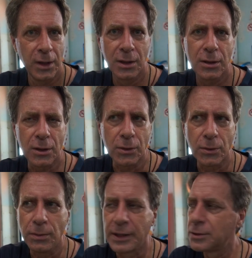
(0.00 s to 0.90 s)
though
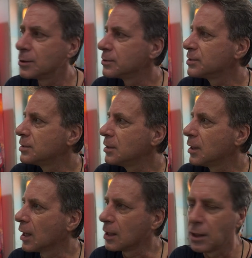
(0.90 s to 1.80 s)
I don't see
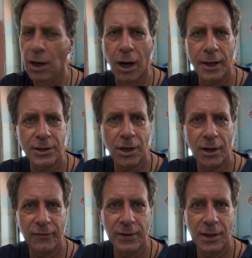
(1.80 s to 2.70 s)
any hot
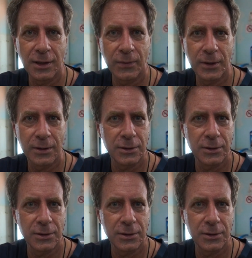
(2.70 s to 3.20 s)
coffee anywhere.